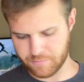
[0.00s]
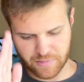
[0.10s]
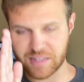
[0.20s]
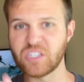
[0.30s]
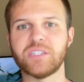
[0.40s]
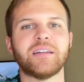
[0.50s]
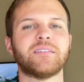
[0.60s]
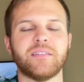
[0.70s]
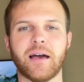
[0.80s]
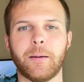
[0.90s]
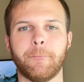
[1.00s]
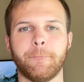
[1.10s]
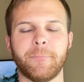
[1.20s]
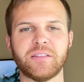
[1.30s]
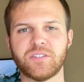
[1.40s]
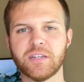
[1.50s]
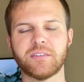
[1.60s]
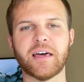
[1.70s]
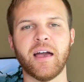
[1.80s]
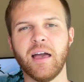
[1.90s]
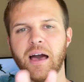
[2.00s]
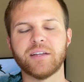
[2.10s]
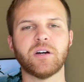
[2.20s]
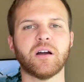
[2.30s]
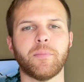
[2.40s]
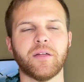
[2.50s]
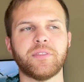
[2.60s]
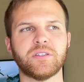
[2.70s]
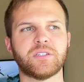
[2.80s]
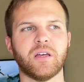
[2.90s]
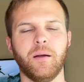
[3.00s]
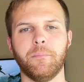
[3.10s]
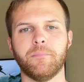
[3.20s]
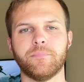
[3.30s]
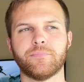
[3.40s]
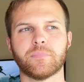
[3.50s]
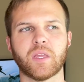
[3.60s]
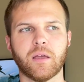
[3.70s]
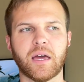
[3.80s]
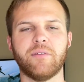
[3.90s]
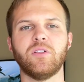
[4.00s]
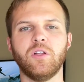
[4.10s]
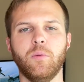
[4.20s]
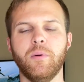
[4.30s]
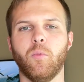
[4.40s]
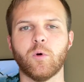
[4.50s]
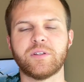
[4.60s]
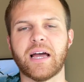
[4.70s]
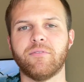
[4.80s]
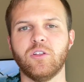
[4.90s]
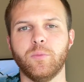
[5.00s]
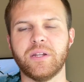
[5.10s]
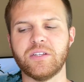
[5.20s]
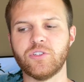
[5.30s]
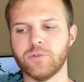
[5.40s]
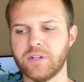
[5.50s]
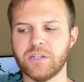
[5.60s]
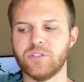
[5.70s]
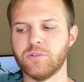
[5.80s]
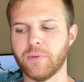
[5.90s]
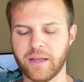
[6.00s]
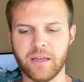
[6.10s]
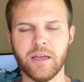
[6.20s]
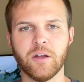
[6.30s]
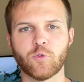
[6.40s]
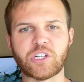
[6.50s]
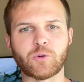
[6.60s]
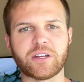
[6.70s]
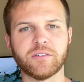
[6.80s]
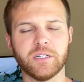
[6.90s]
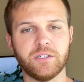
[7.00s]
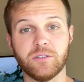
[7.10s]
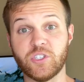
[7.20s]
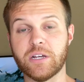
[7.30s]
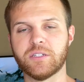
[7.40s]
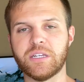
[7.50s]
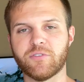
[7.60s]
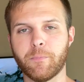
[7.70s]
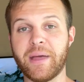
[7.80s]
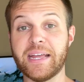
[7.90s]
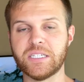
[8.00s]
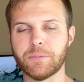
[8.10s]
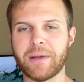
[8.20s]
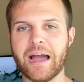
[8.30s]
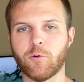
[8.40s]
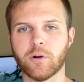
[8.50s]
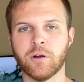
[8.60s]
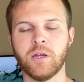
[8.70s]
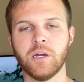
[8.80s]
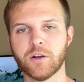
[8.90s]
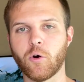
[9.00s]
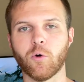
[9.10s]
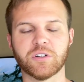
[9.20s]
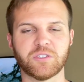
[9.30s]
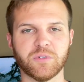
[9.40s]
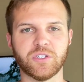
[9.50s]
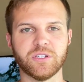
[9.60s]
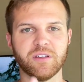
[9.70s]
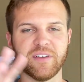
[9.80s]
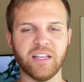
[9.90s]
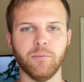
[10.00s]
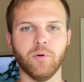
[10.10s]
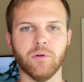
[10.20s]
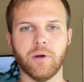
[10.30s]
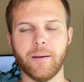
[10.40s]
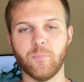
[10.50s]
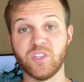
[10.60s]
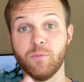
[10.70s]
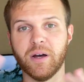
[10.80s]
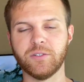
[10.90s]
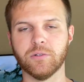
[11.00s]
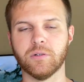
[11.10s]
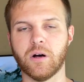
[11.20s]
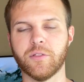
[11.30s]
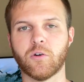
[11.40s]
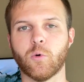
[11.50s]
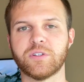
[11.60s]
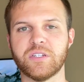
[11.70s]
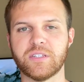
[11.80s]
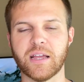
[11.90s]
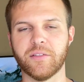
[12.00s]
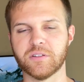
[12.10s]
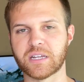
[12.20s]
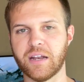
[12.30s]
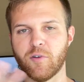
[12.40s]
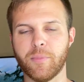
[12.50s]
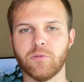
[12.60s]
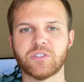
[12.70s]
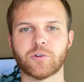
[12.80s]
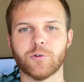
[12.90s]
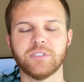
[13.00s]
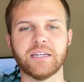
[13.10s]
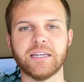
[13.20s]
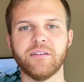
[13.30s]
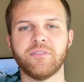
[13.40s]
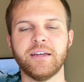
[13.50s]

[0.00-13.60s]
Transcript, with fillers: and stick to that, and stick to that. I talk about this kind of a little bit more, dive a little bit into it, into my Retroactive Jealousy From Pain to Power course, which is available when you bundle all the courses together. It's kind of a bonus course I give,